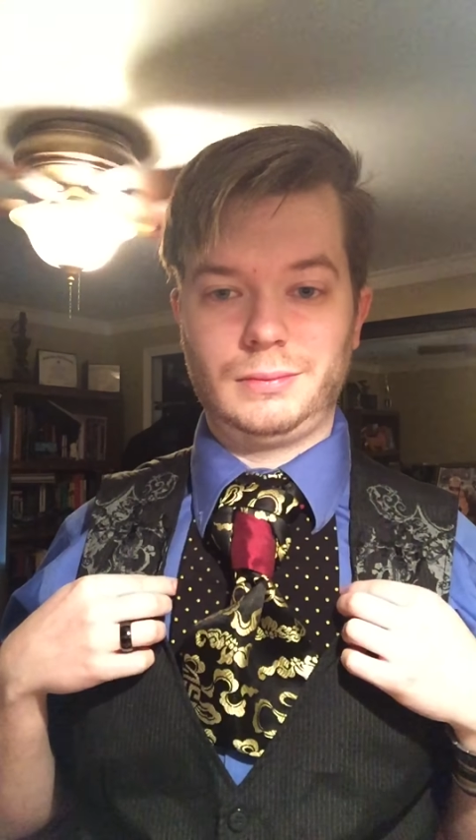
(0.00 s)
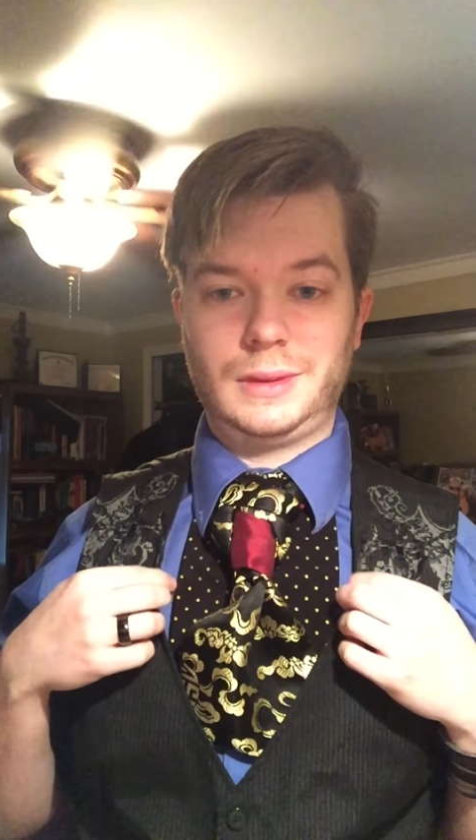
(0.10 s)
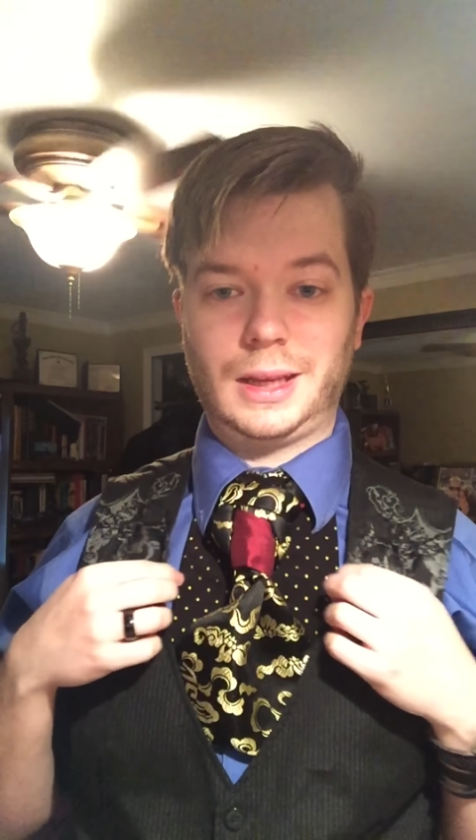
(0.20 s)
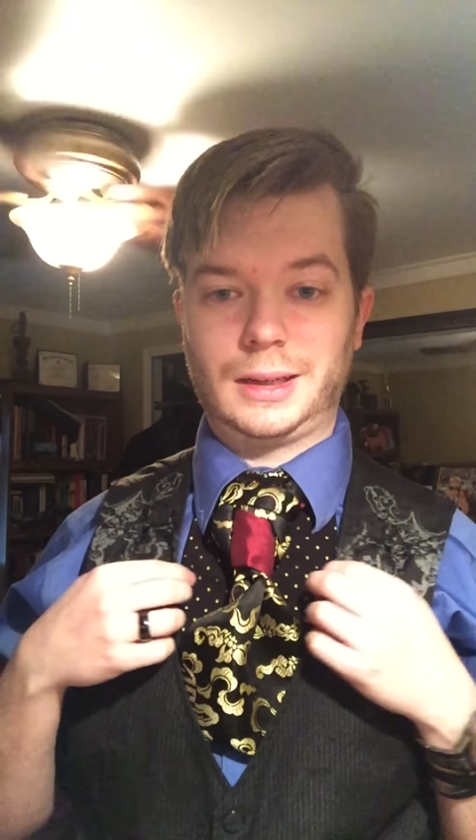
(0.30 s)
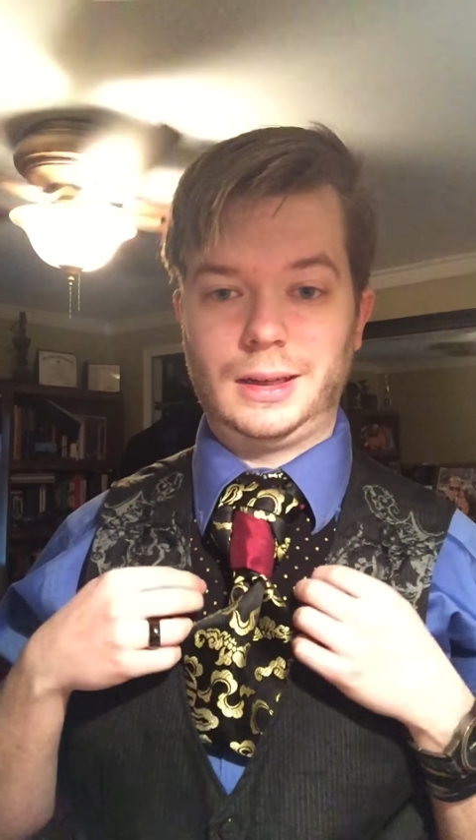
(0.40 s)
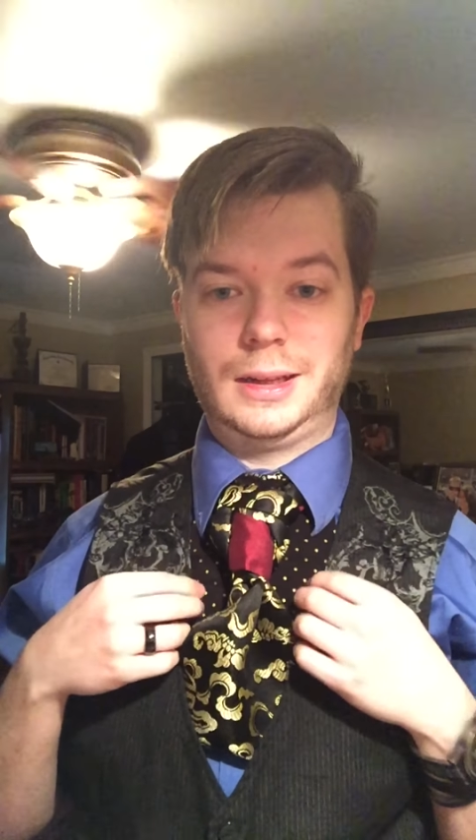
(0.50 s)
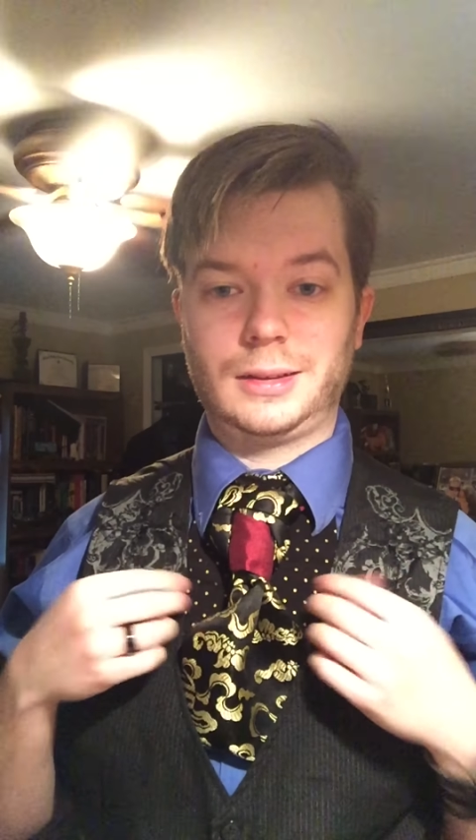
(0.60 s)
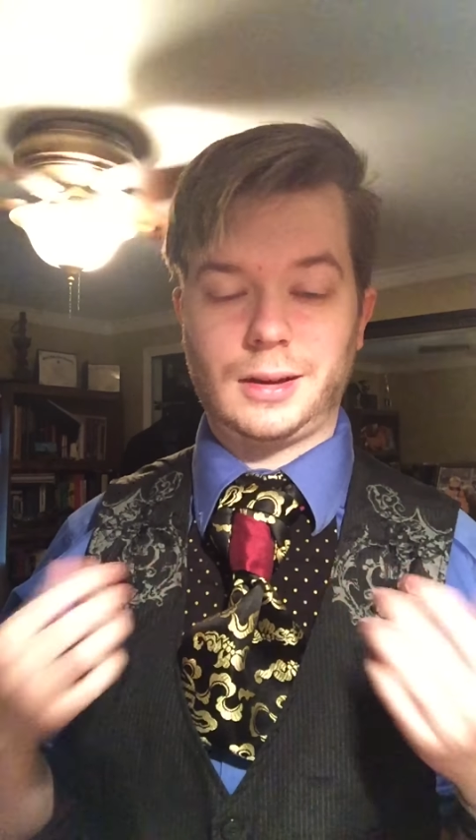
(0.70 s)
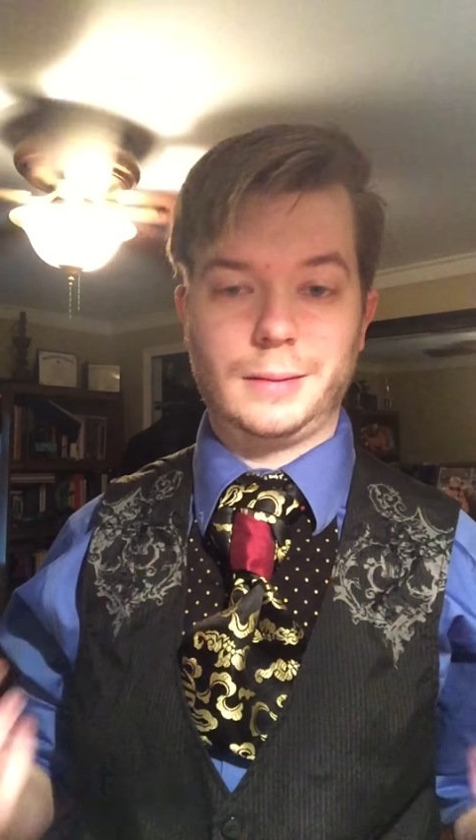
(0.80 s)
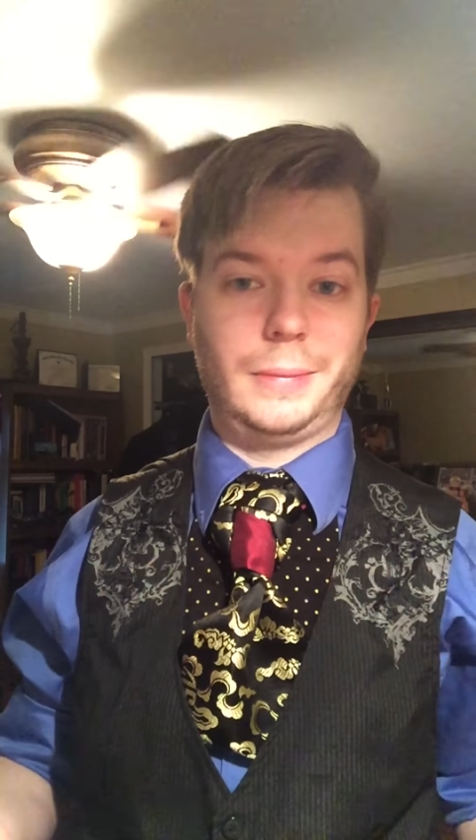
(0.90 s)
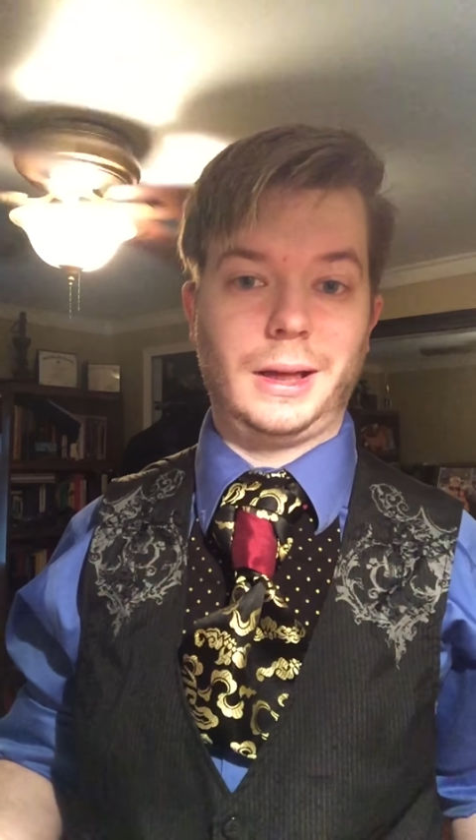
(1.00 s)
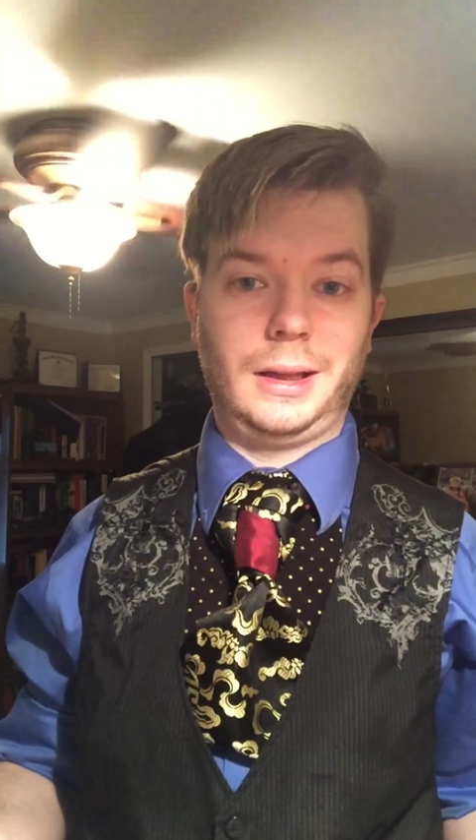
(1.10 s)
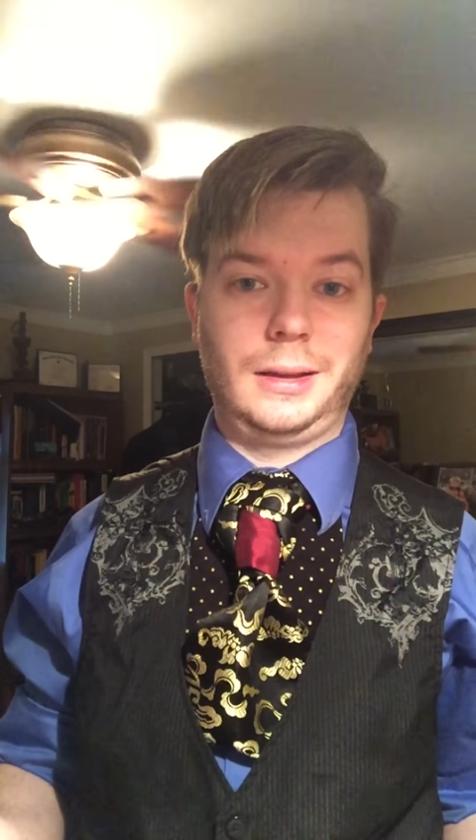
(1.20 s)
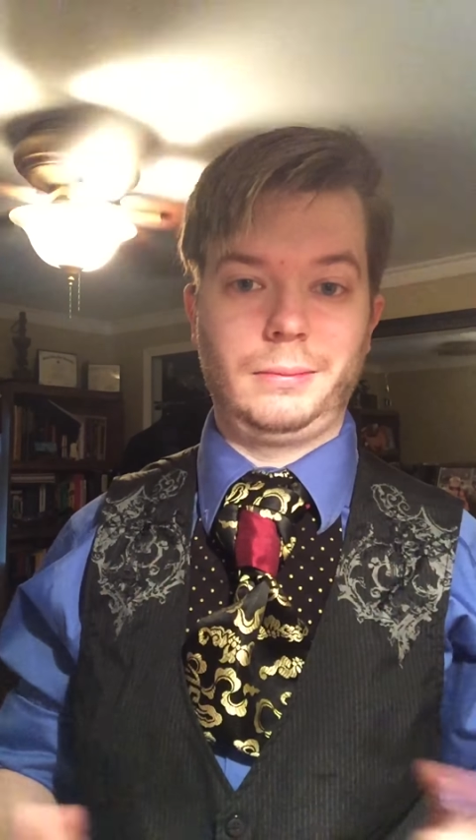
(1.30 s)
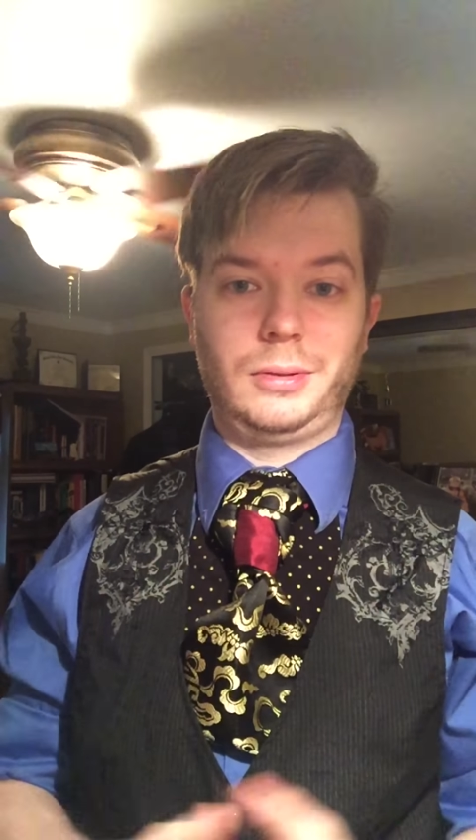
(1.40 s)
technique taught
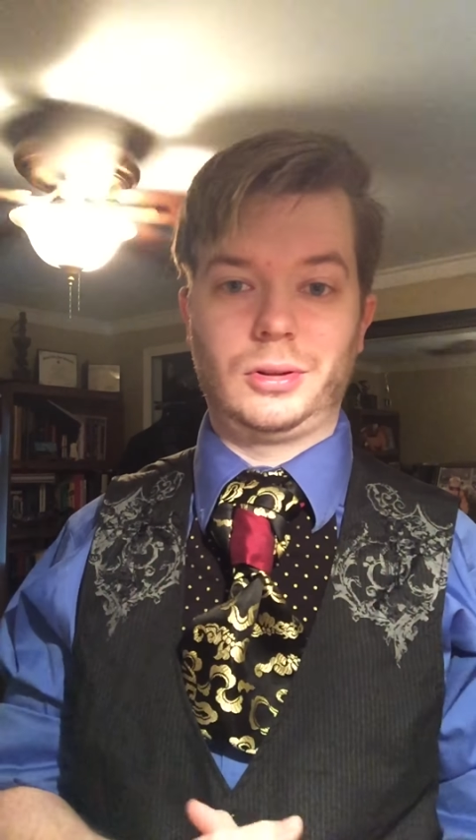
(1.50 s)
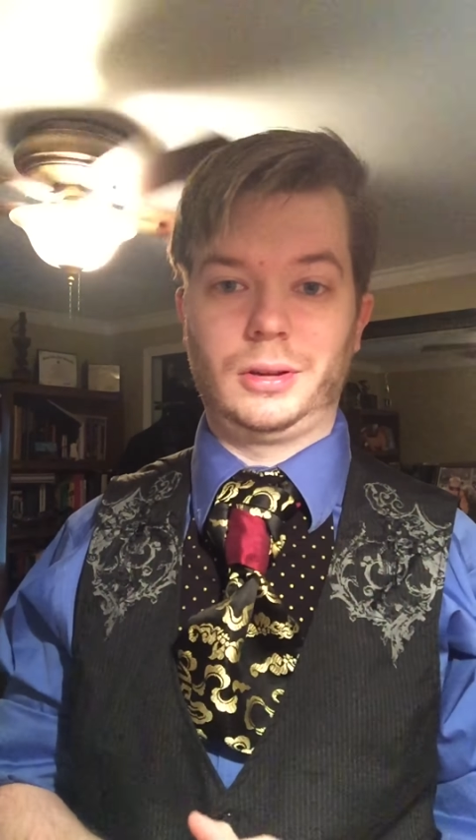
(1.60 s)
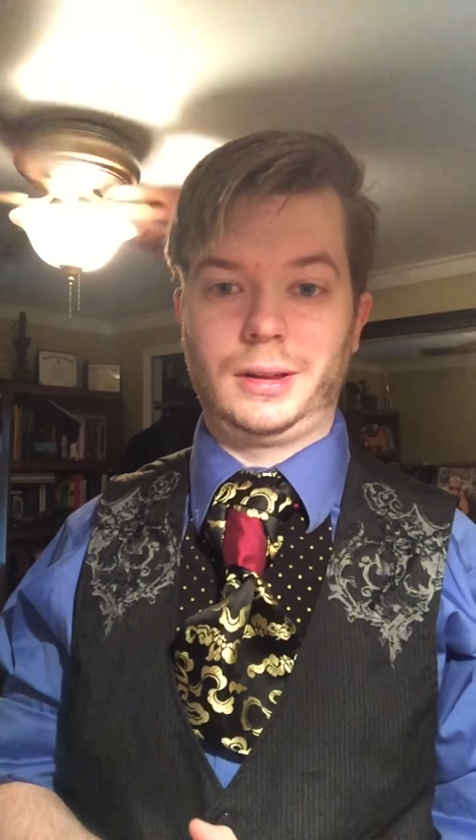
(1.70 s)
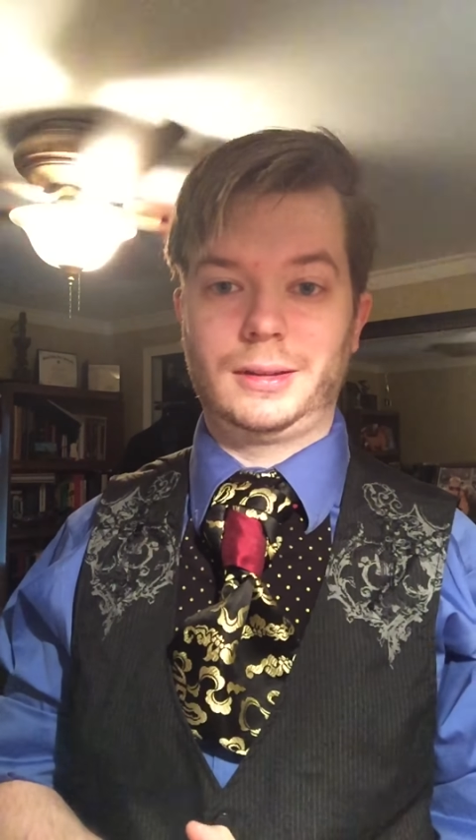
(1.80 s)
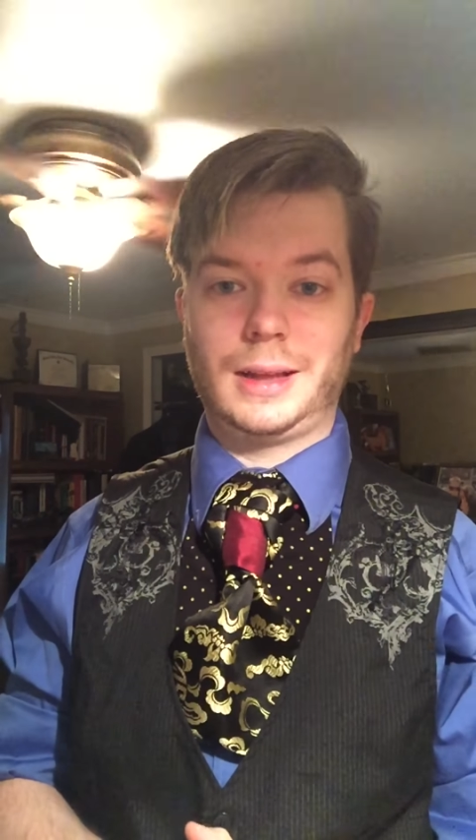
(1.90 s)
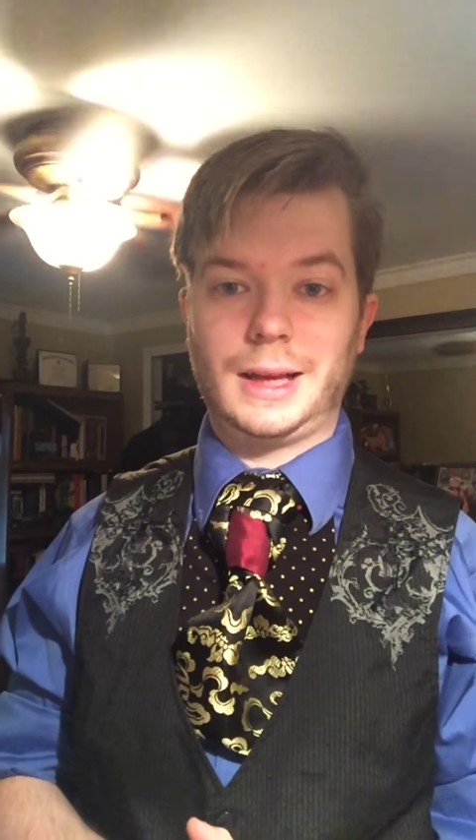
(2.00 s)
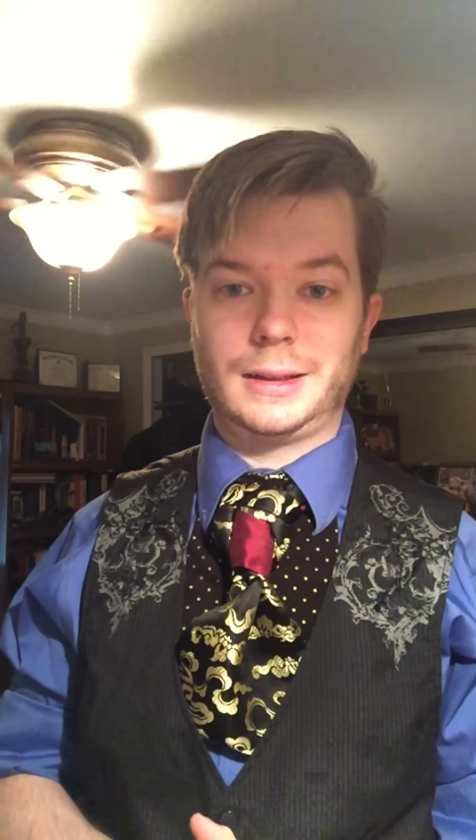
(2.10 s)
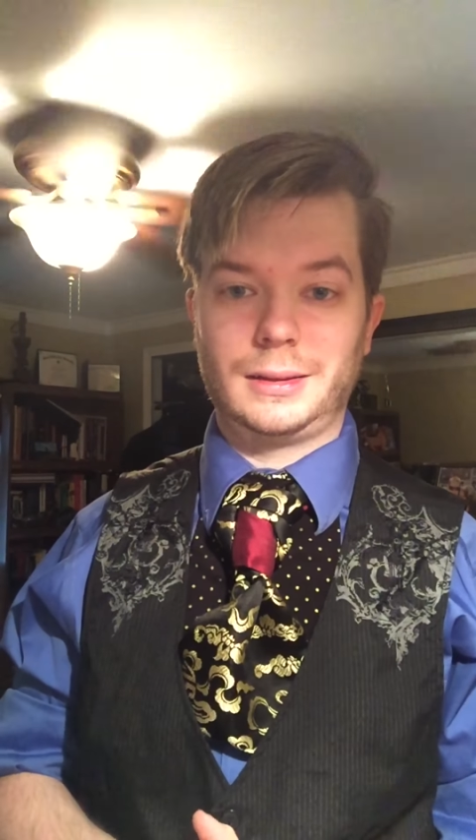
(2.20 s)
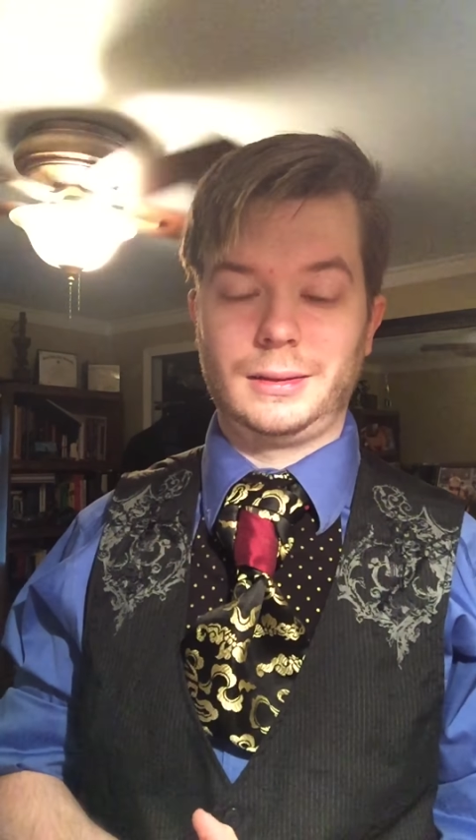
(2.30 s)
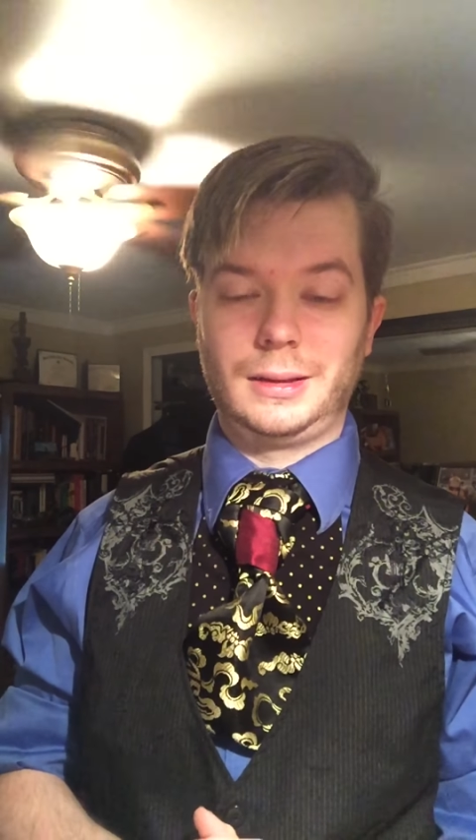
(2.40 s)
by Sterling Scott.